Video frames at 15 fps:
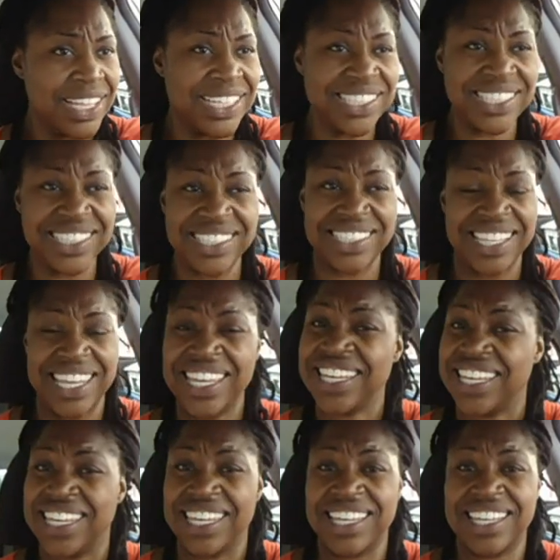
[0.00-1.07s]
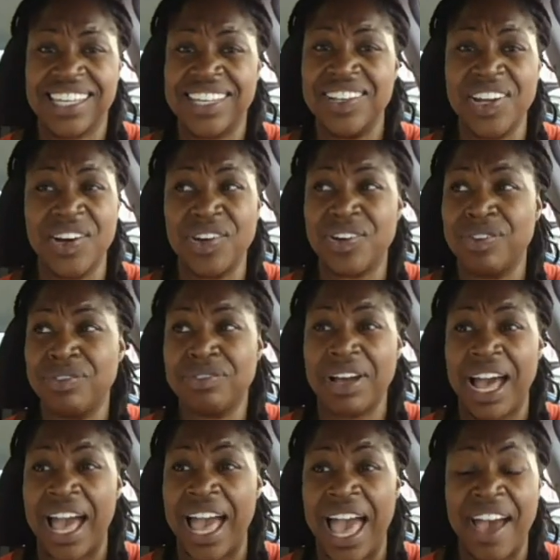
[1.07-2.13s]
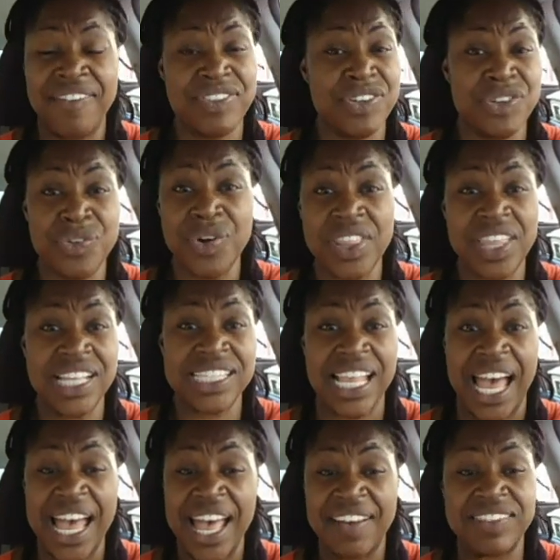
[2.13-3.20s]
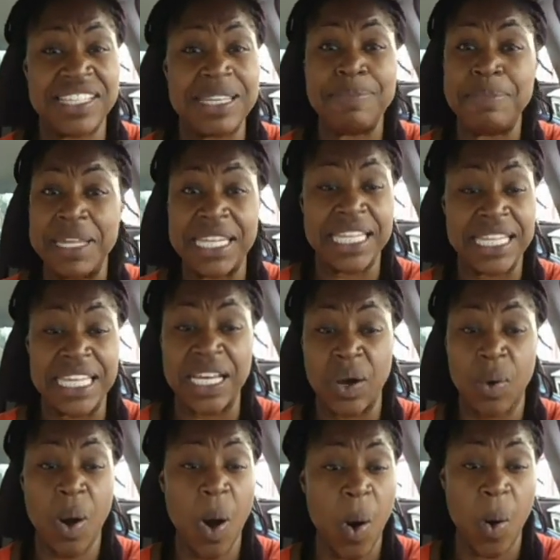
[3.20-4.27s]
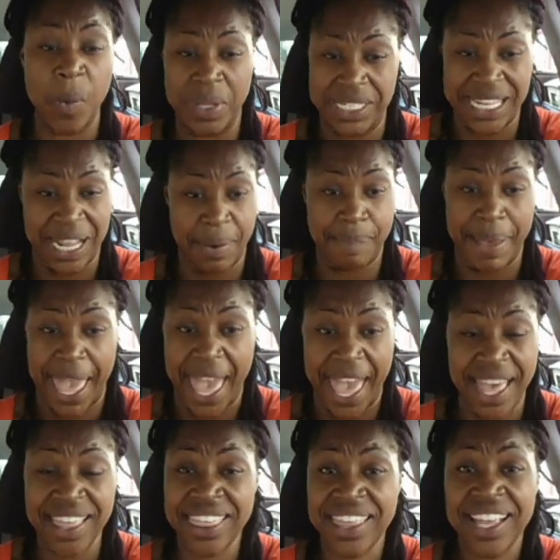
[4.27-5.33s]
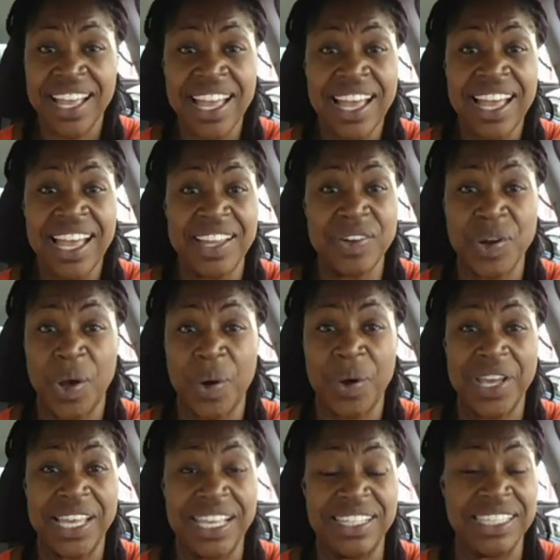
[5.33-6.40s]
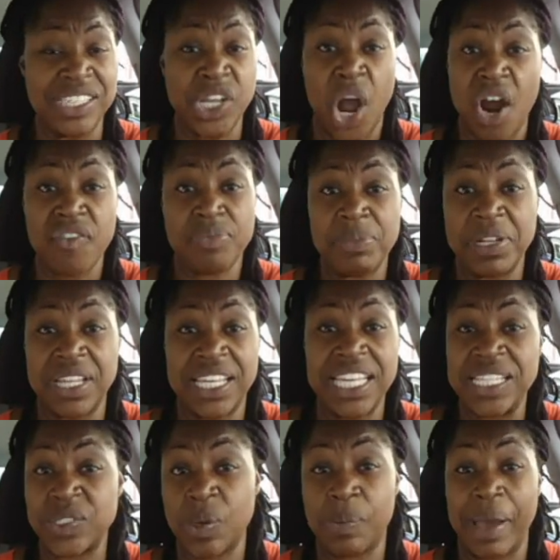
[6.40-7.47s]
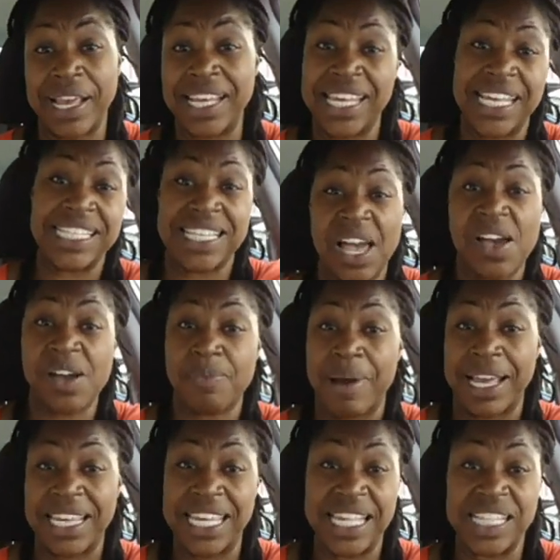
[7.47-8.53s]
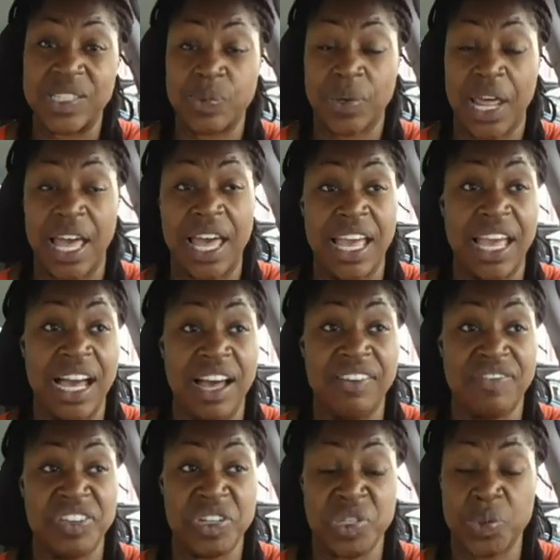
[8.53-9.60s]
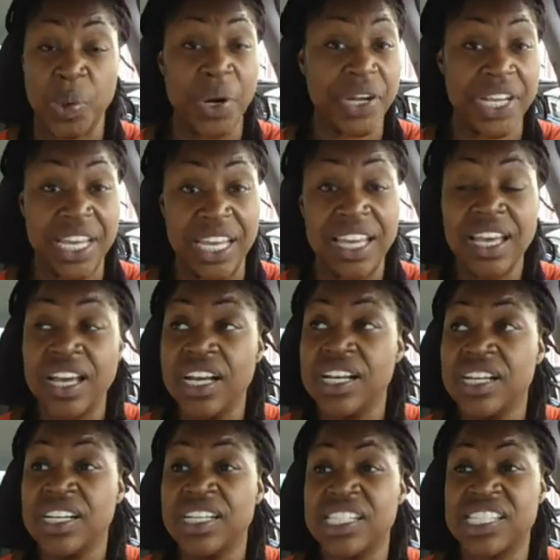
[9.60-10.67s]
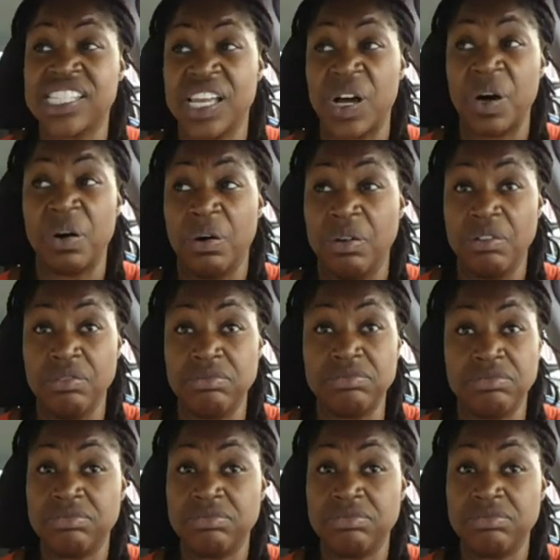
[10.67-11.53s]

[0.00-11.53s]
it's just icky, you know. After doing this, I have to immediately go home and take a bath. You know, it's hard for me to kiss on my kids and hug my kids when I uh, finish working. So